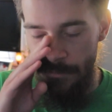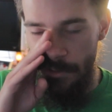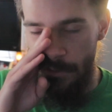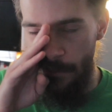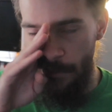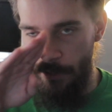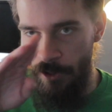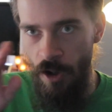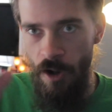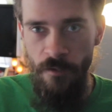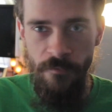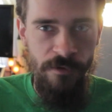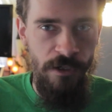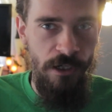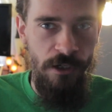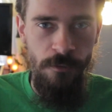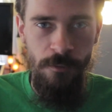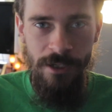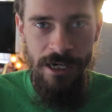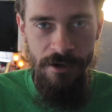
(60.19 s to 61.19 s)
or
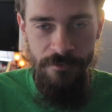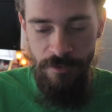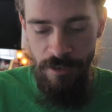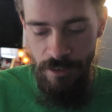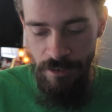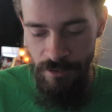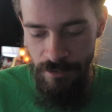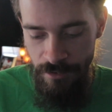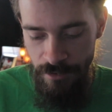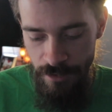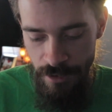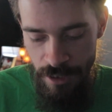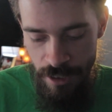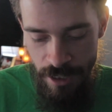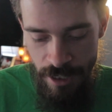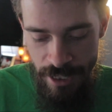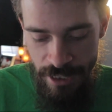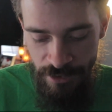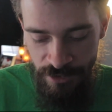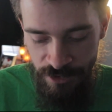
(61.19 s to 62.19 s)
covert, whatever.
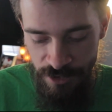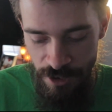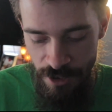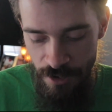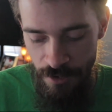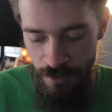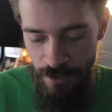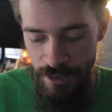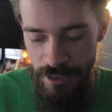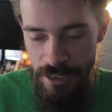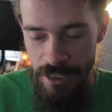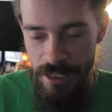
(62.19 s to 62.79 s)
So